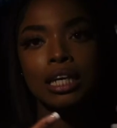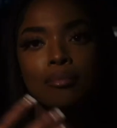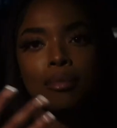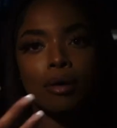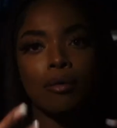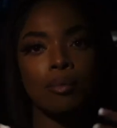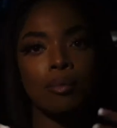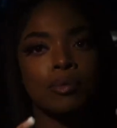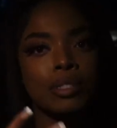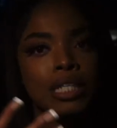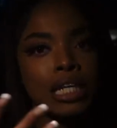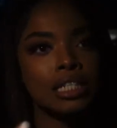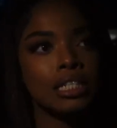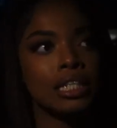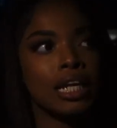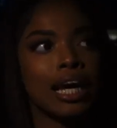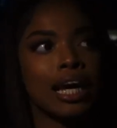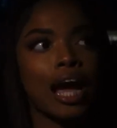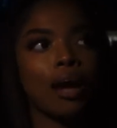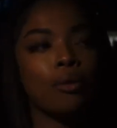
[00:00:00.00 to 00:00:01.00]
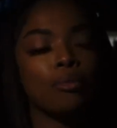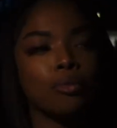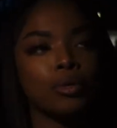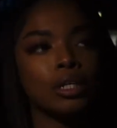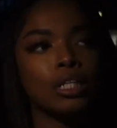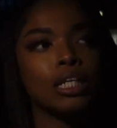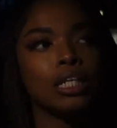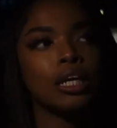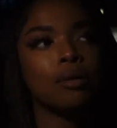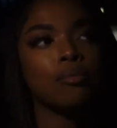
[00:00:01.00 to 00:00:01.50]
and my reputation. Like, I
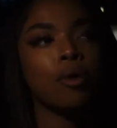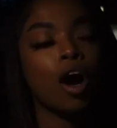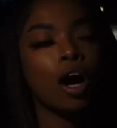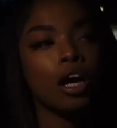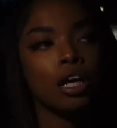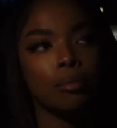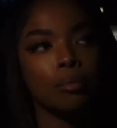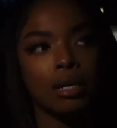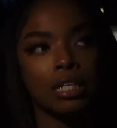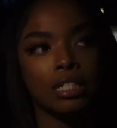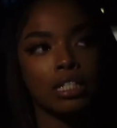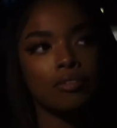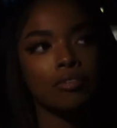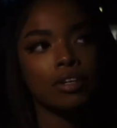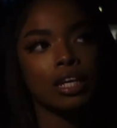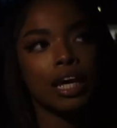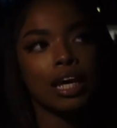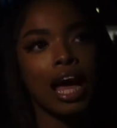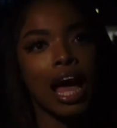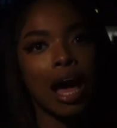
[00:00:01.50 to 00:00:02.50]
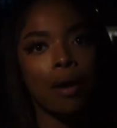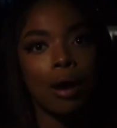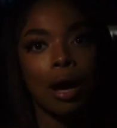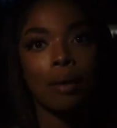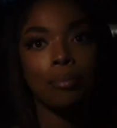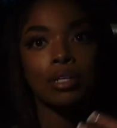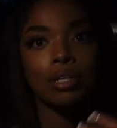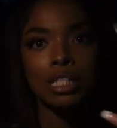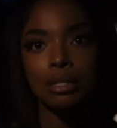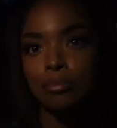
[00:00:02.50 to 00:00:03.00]
really am hard on myself and like how I
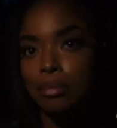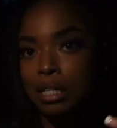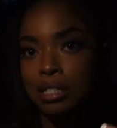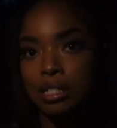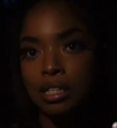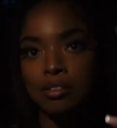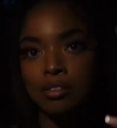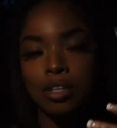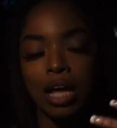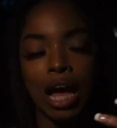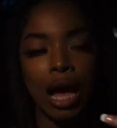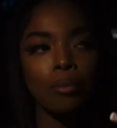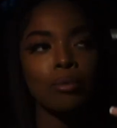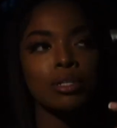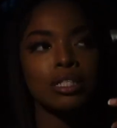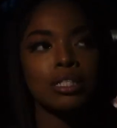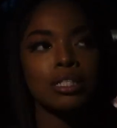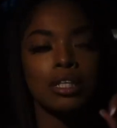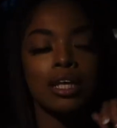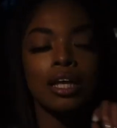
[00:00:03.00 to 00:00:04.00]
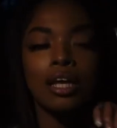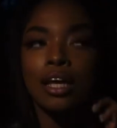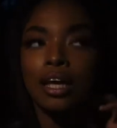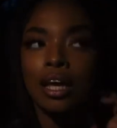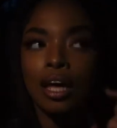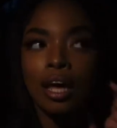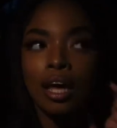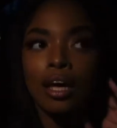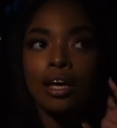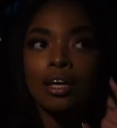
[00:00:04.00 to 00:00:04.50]
present myself. So I was
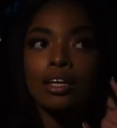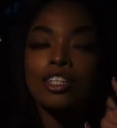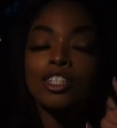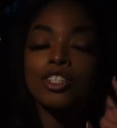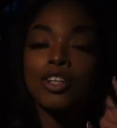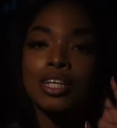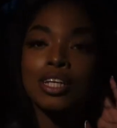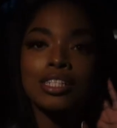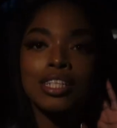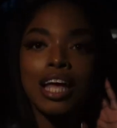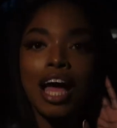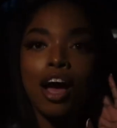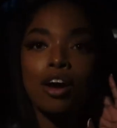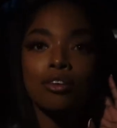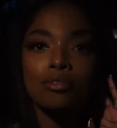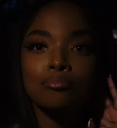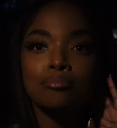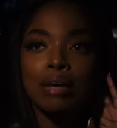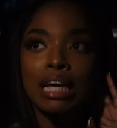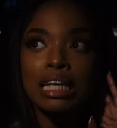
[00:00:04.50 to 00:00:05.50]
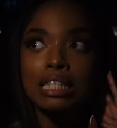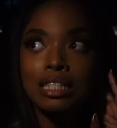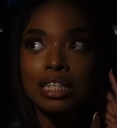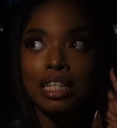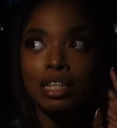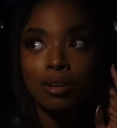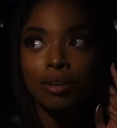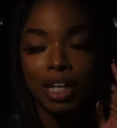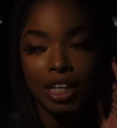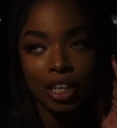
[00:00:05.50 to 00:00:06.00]
stressed out,
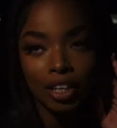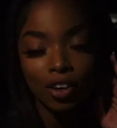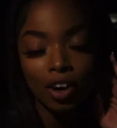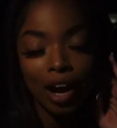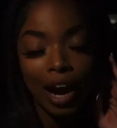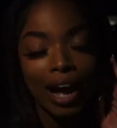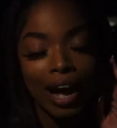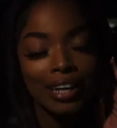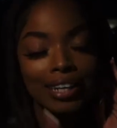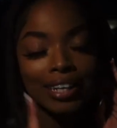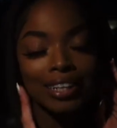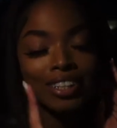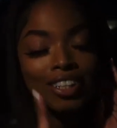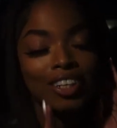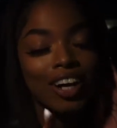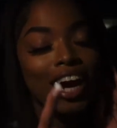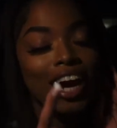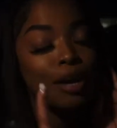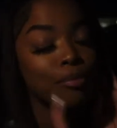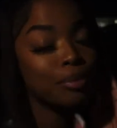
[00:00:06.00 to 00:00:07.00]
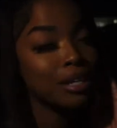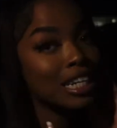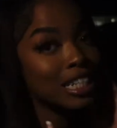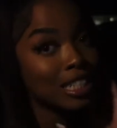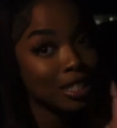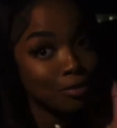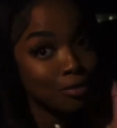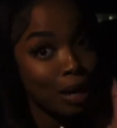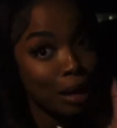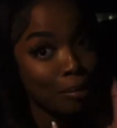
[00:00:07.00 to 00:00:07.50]
basically ready to cry. I didn't cry
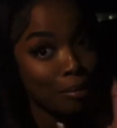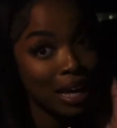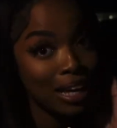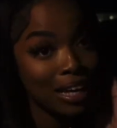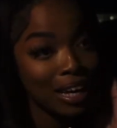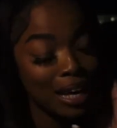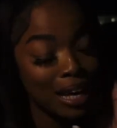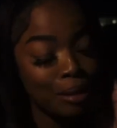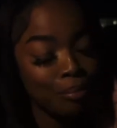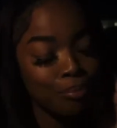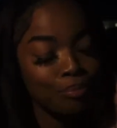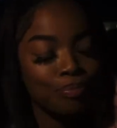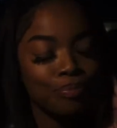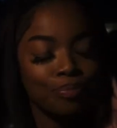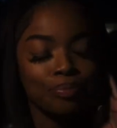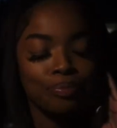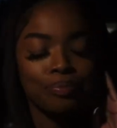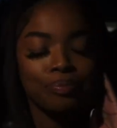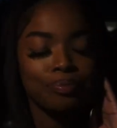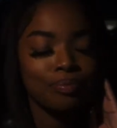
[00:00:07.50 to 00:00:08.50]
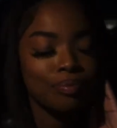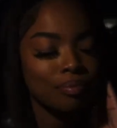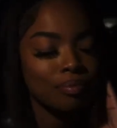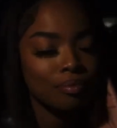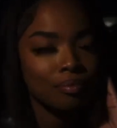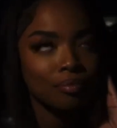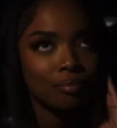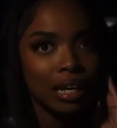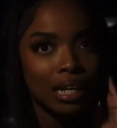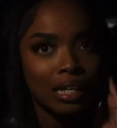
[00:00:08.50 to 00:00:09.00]
because of my makeup.
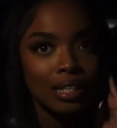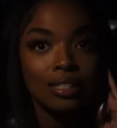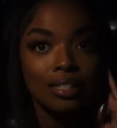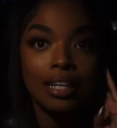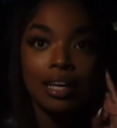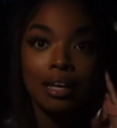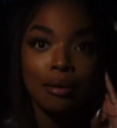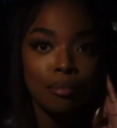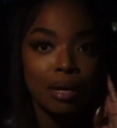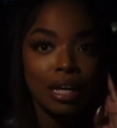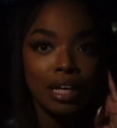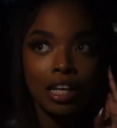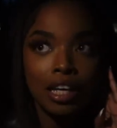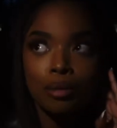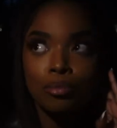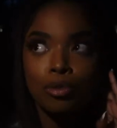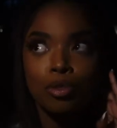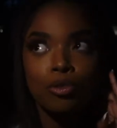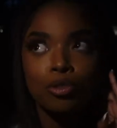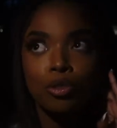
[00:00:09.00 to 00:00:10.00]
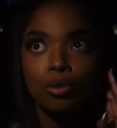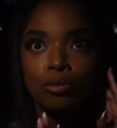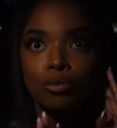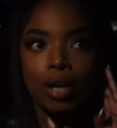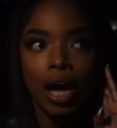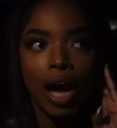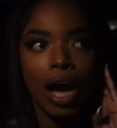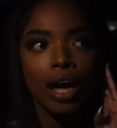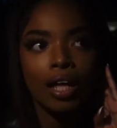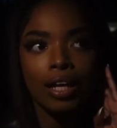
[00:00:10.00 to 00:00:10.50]
Man, this damn makeup, you do
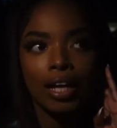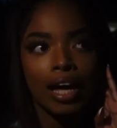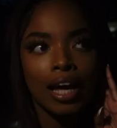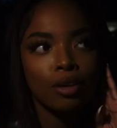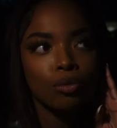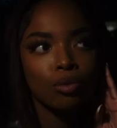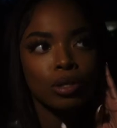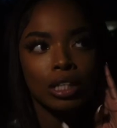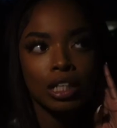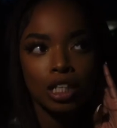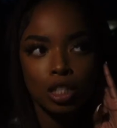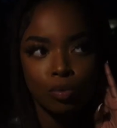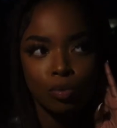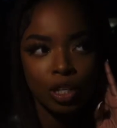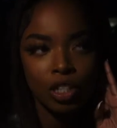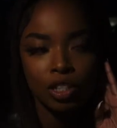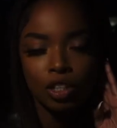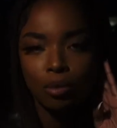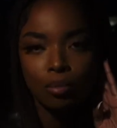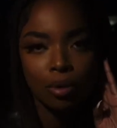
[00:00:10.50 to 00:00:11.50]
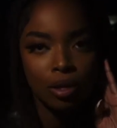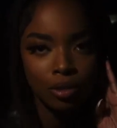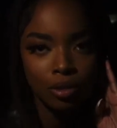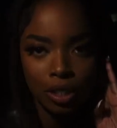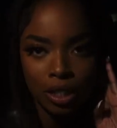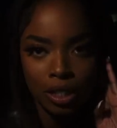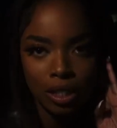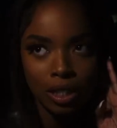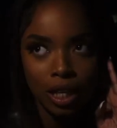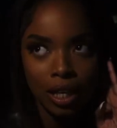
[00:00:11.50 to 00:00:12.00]
not like really express your
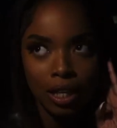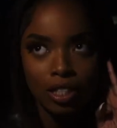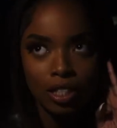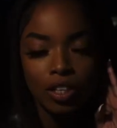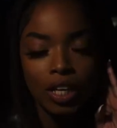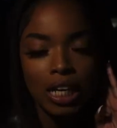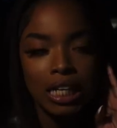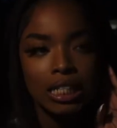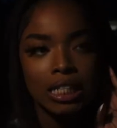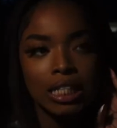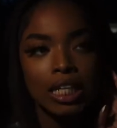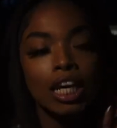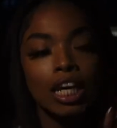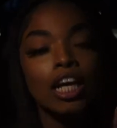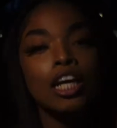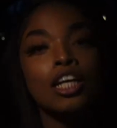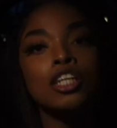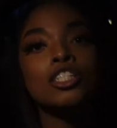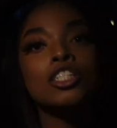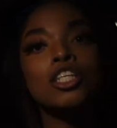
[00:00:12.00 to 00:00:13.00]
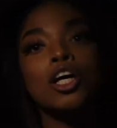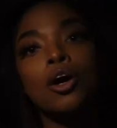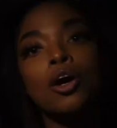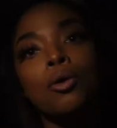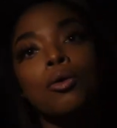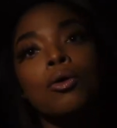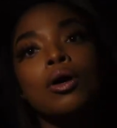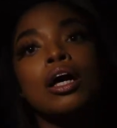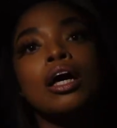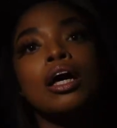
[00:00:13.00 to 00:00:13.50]
emotions. Like, it's crazy. So